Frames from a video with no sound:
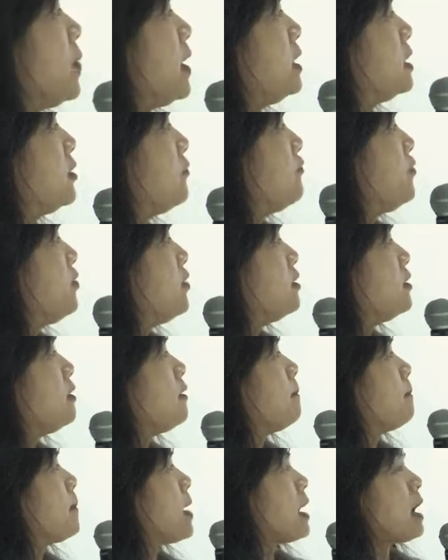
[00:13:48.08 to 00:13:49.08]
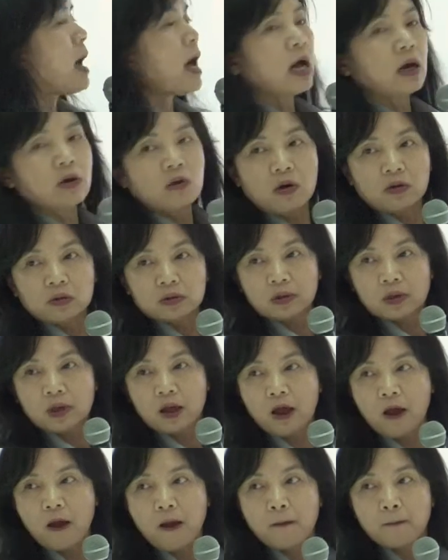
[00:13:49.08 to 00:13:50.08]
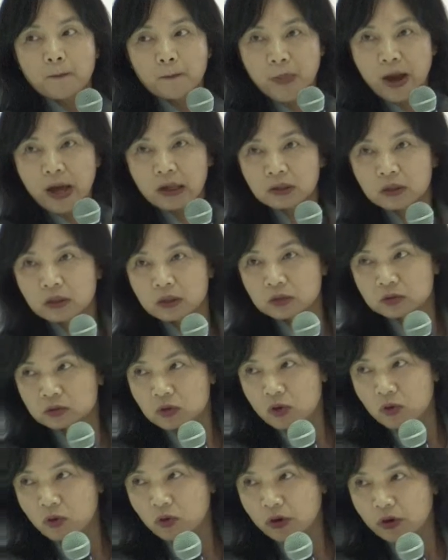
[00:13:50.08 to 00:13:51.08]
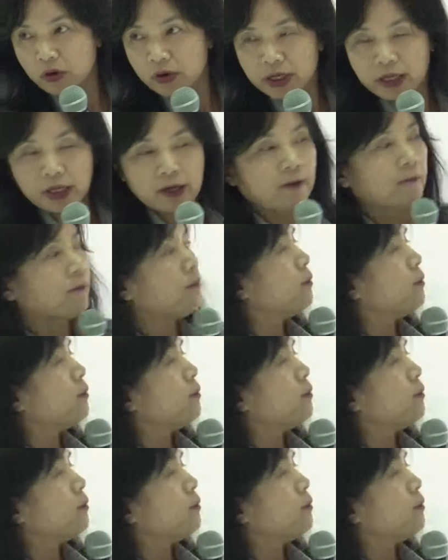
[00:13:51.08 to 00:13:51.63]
be interfered by argon. But don't worry,